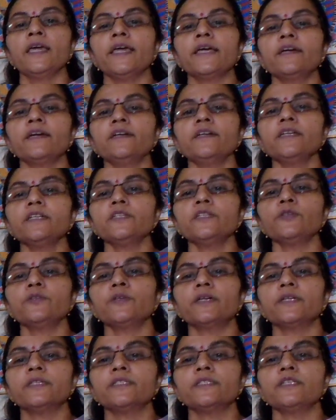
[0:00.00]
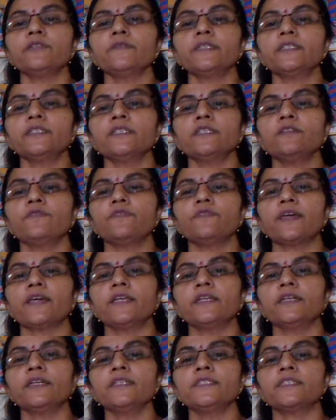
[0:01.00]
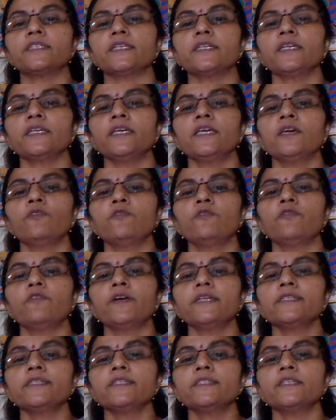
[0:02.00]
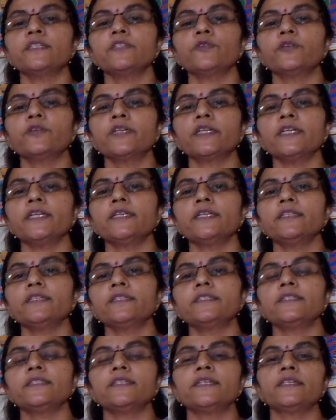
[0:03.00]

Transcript: According to conservation of energy, what is the total energy?